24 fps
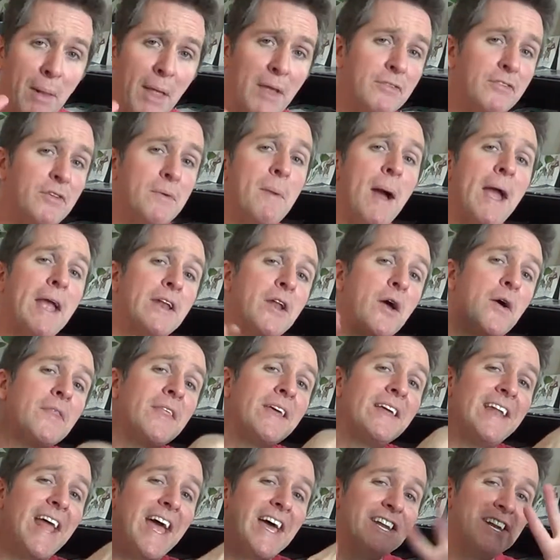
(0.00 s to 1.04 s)
Plus, you might know
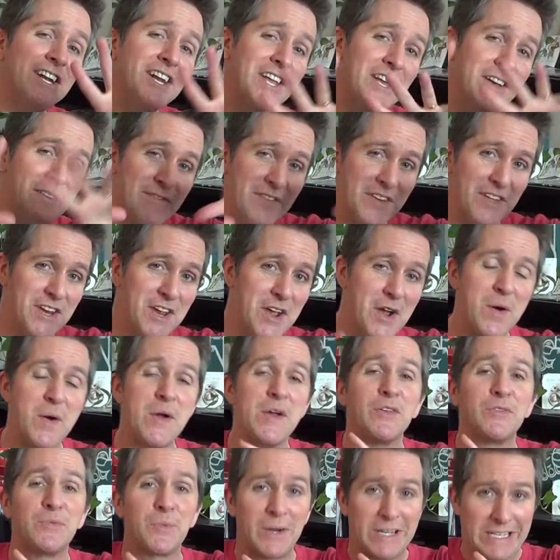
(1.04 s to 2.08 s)
that editing a video
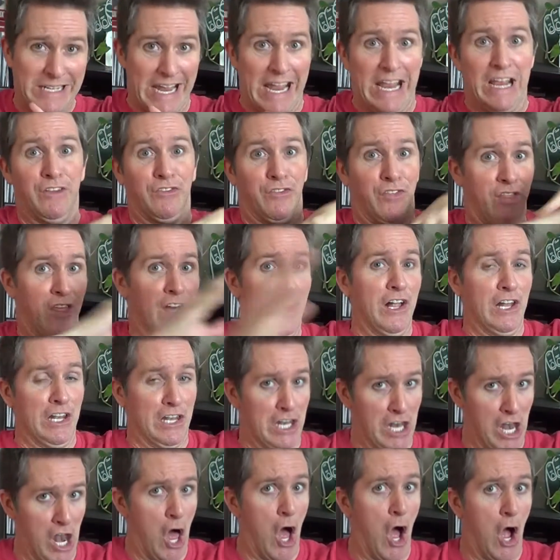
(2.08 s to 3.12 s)
is what takes the
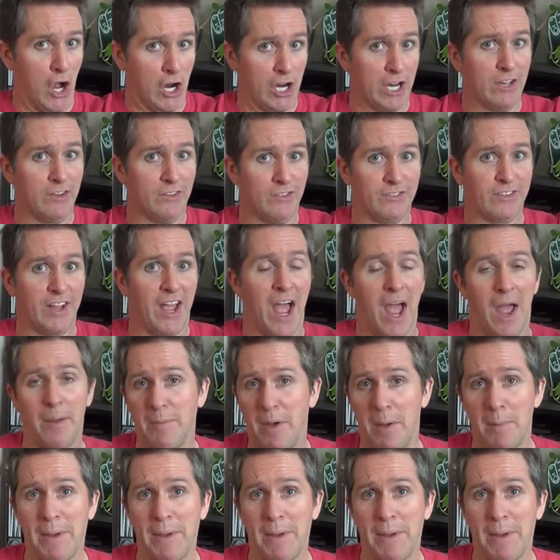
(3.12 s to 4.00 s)
longest time.